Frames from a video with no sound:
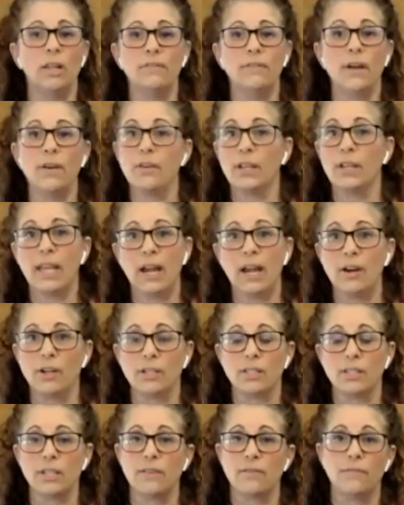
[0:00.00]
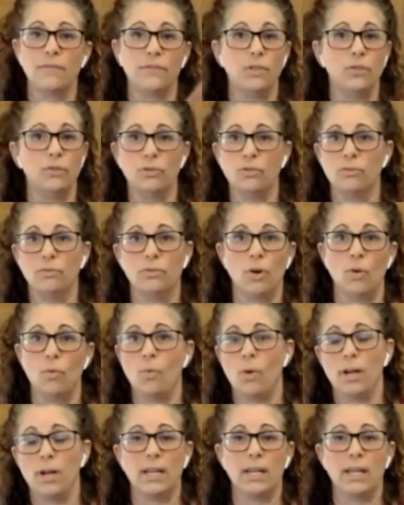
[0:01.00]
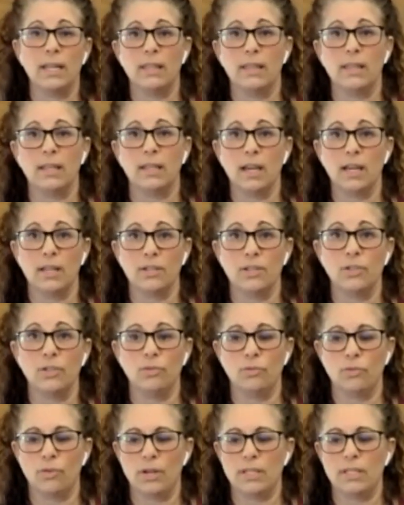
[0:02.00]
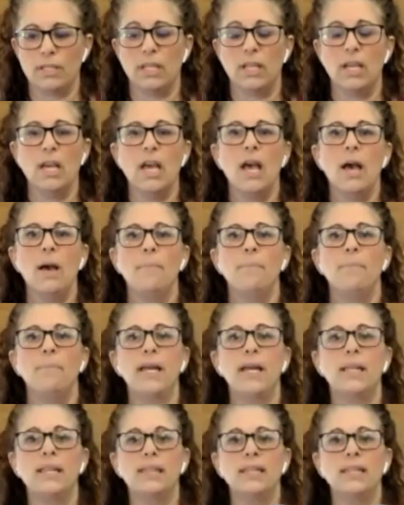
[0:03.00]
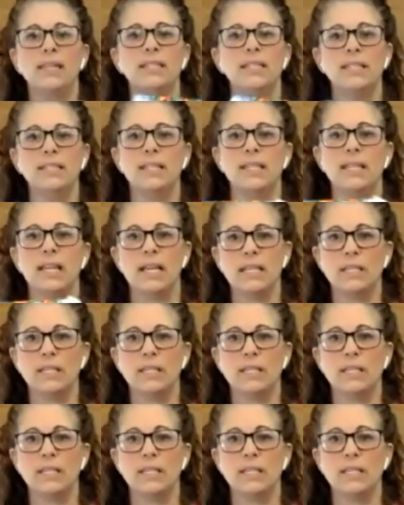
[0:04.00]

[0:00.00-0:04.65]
cauliflower, and carrots if you don't want anything kind of too crazy. But this is a